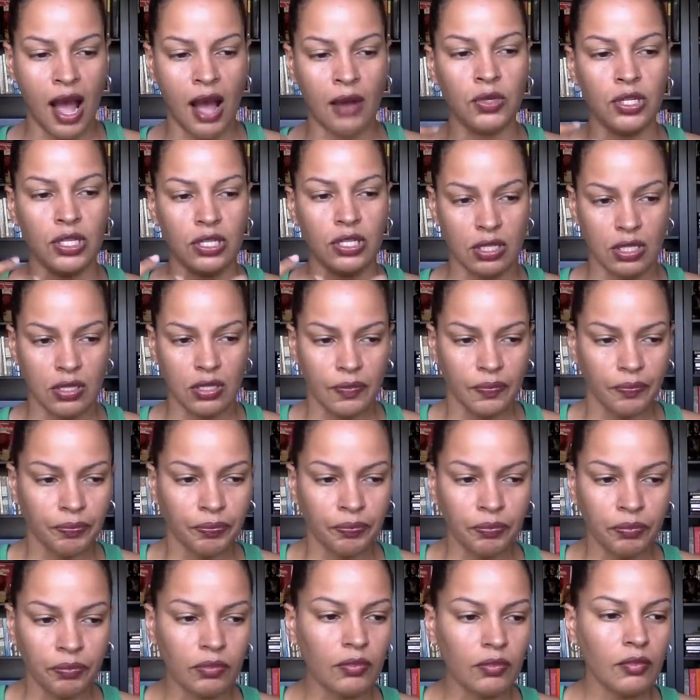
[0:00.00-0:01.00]
was
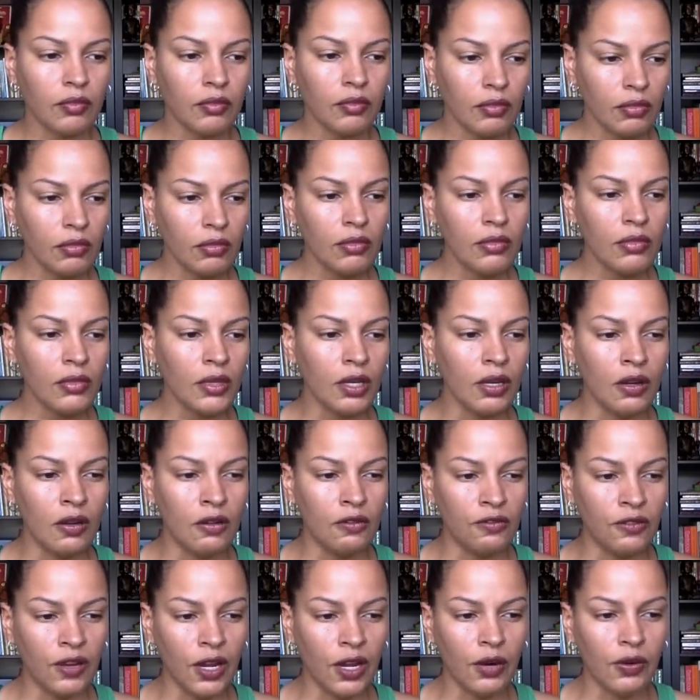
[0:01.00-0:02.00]

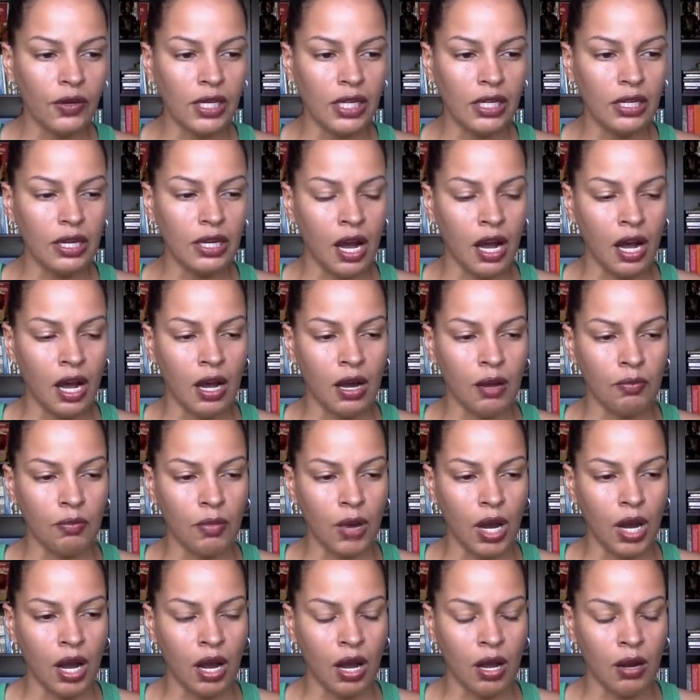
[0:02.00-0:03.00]
a very,
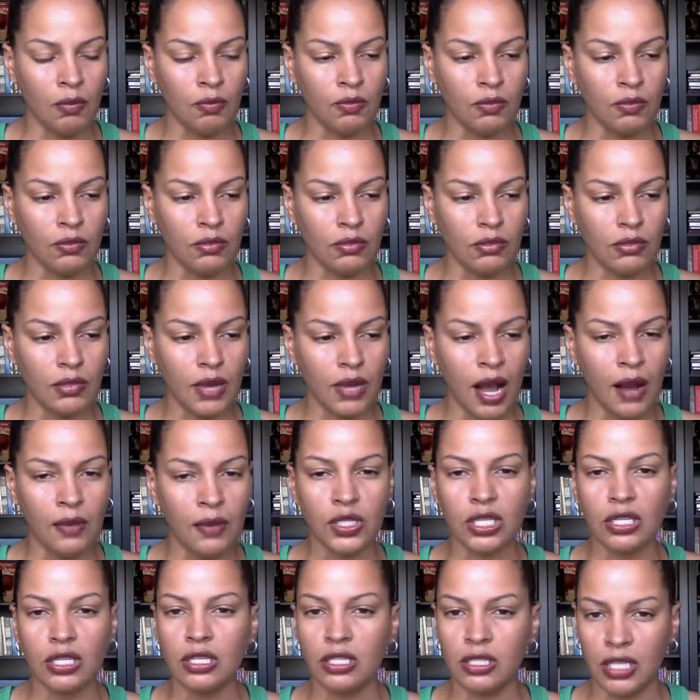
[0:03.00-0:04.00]
I
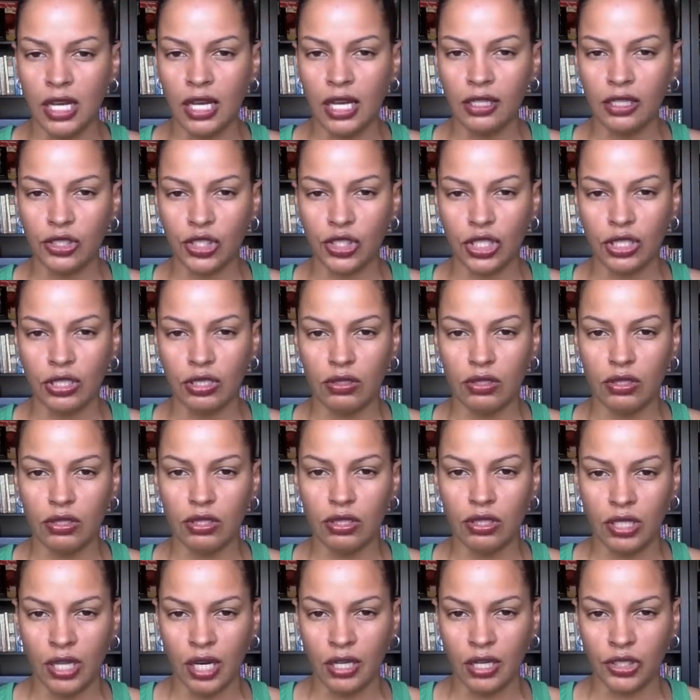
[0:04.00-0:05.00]
was an intelligent
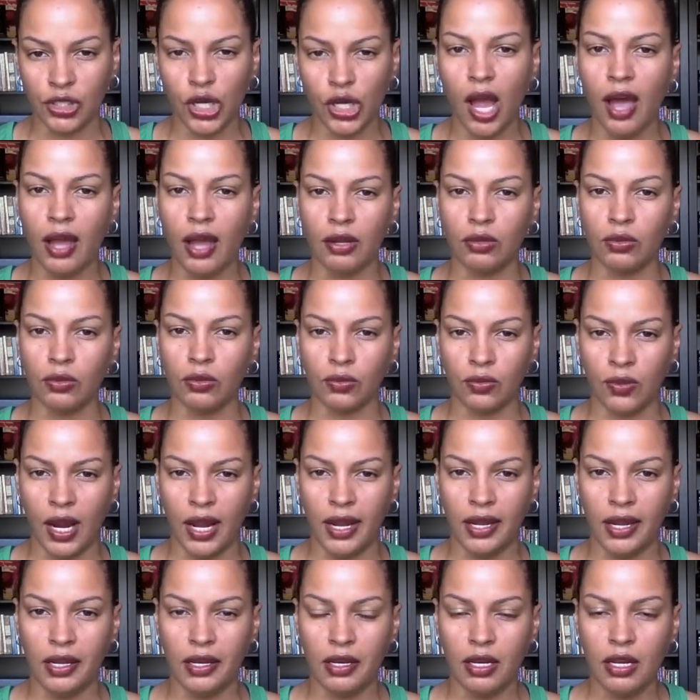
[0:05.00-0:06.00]
young child,
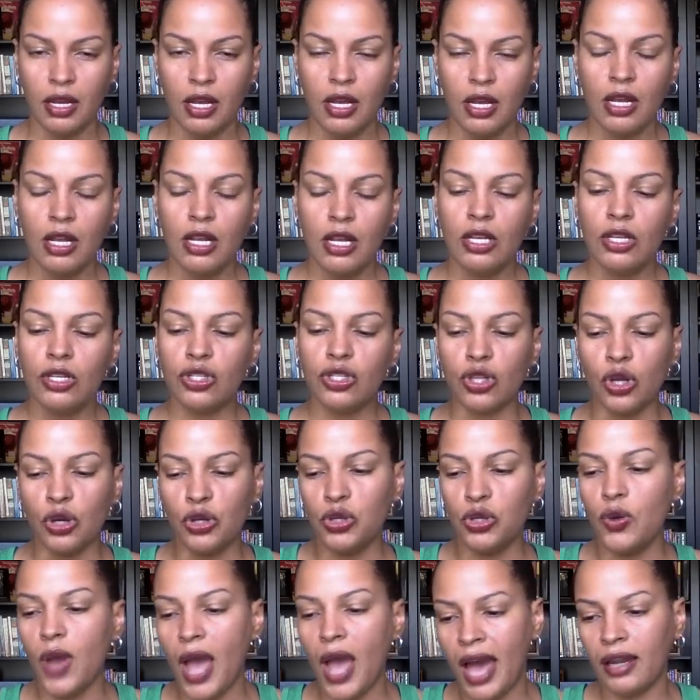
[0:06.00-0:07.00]
right? So
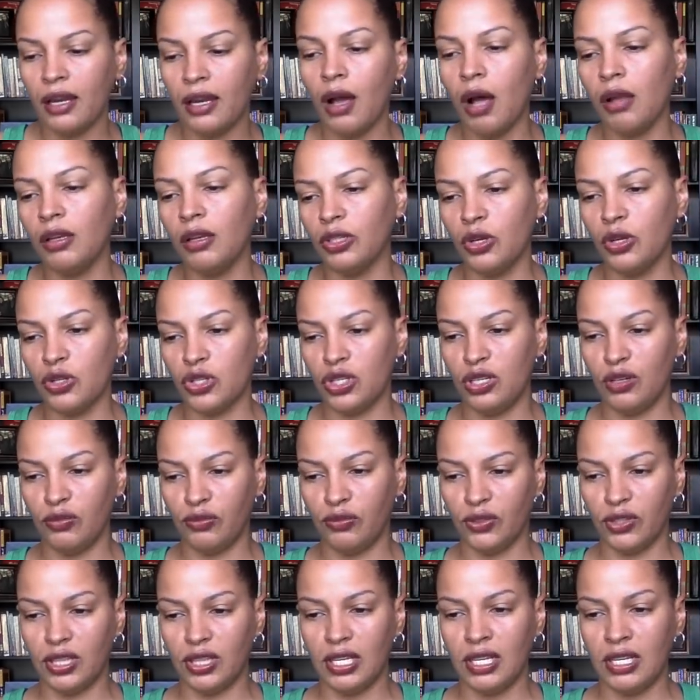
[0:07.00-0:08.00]
you add all of those
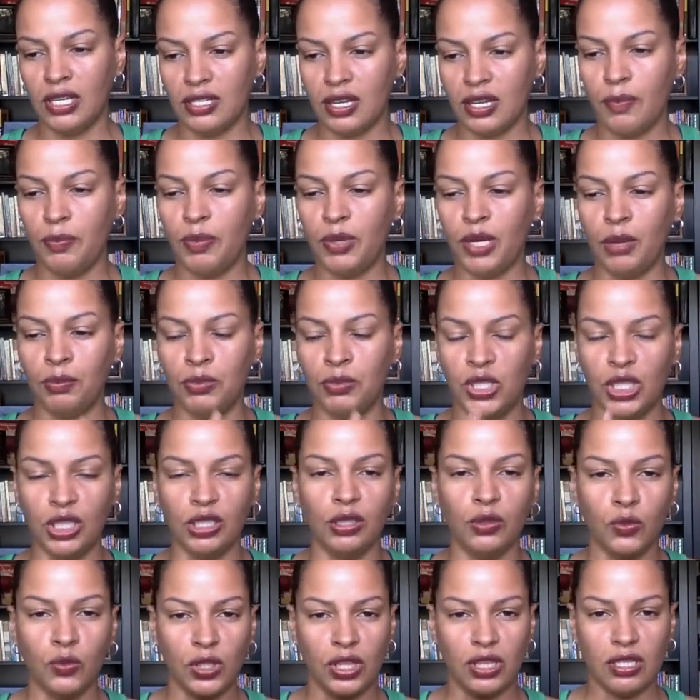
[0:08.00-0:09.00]
different things up, and I'm
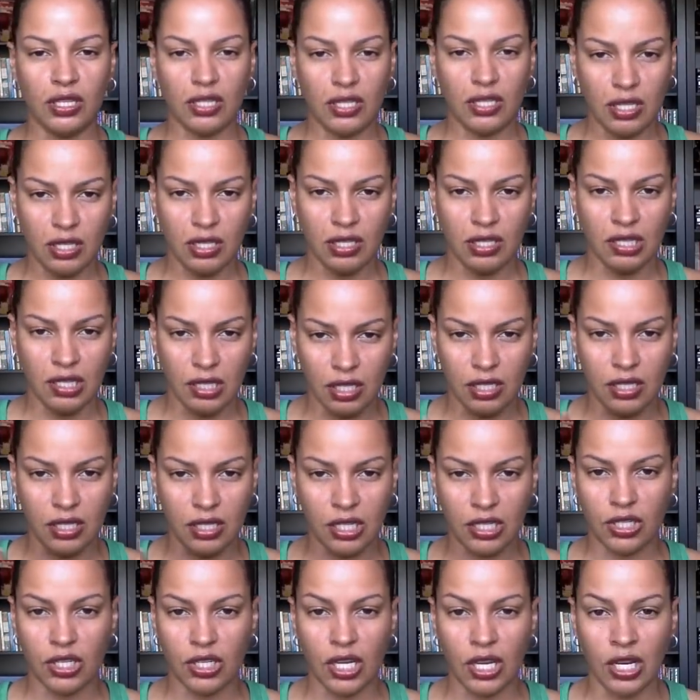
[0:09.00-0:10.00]
dealing with
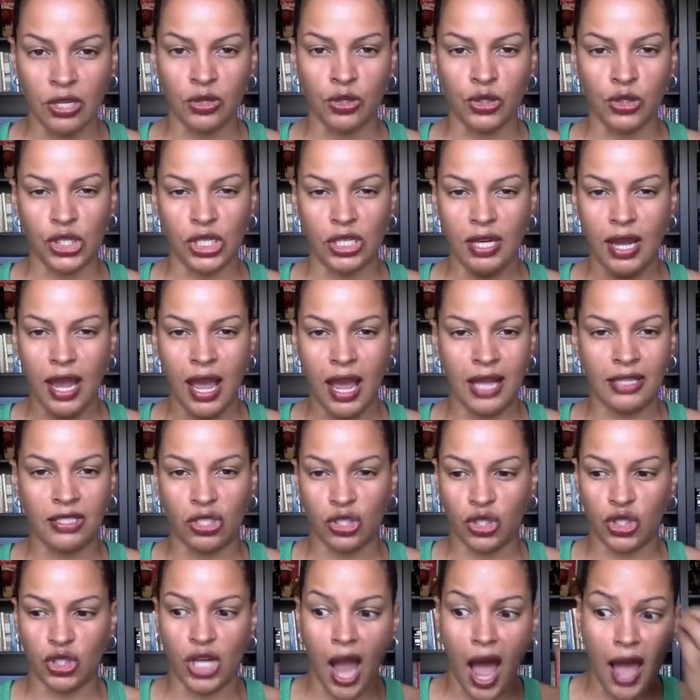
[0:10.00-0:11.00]
this energy as a
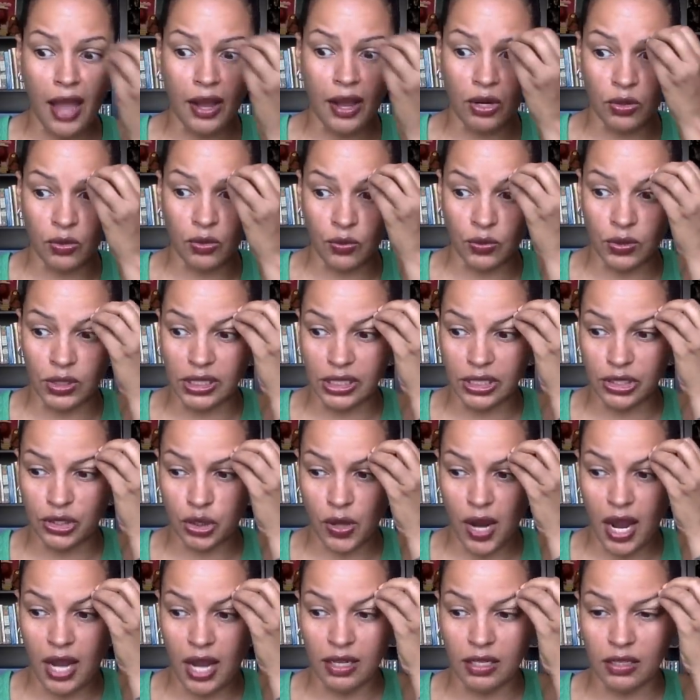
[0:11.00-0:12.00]
child, really
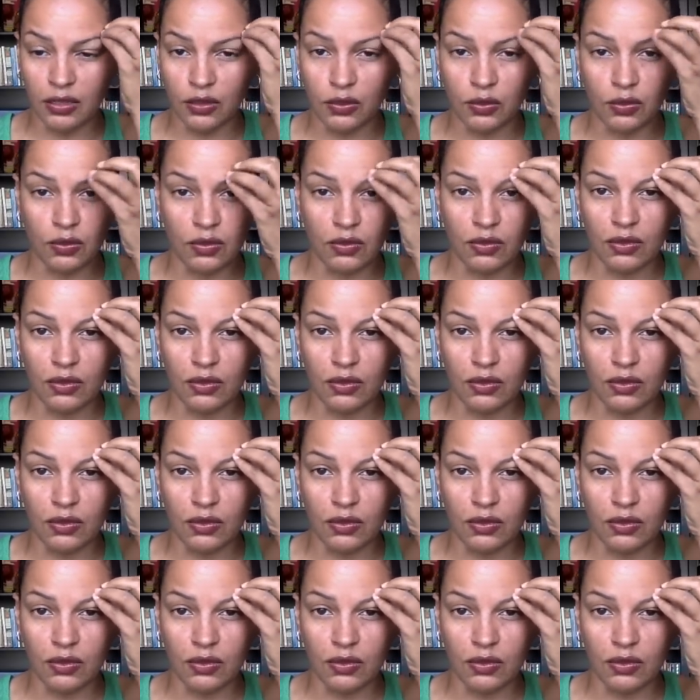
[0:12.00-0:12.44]
trying to